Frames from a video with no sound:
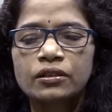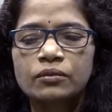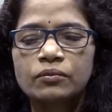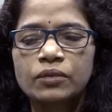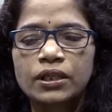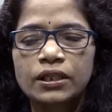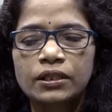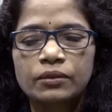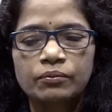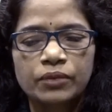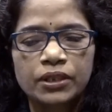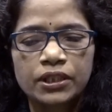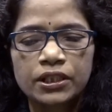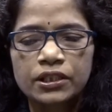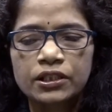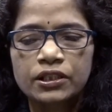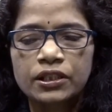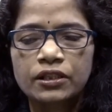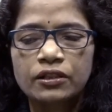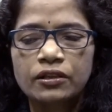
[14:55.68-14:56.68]
like
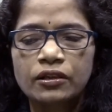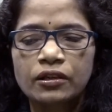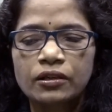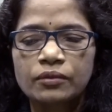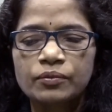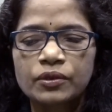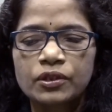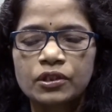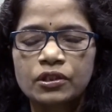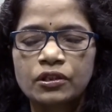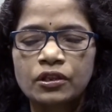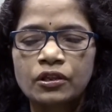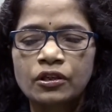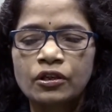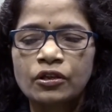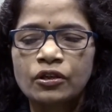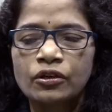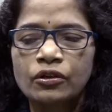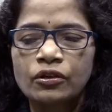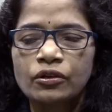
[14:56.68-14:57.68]
medicinal herbs,
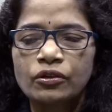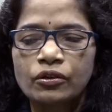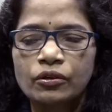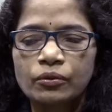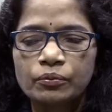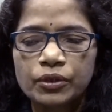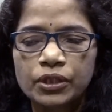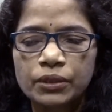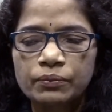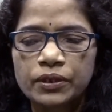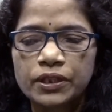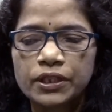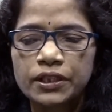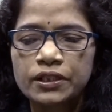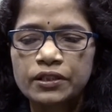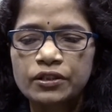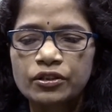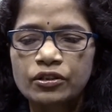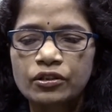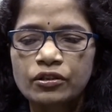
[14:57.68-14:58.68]
home
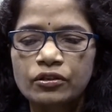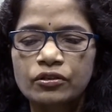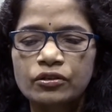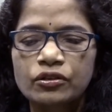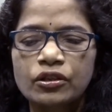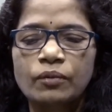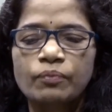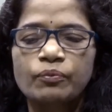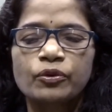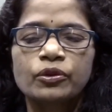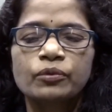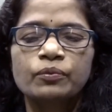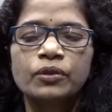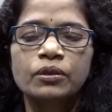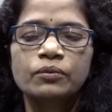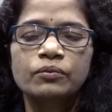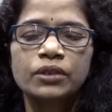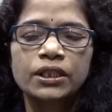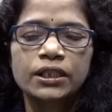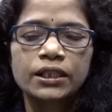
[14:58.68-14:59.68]
remedies, support
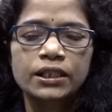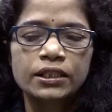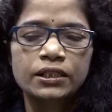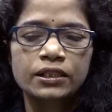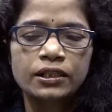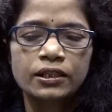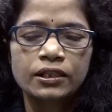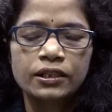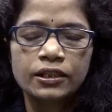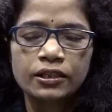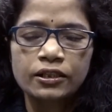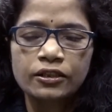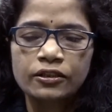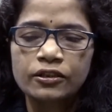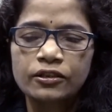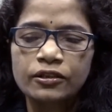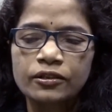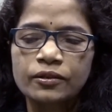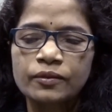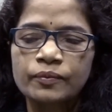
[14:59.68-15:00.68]
from traditional
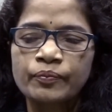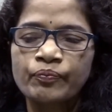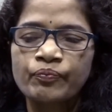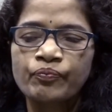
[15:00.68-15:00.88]
healers.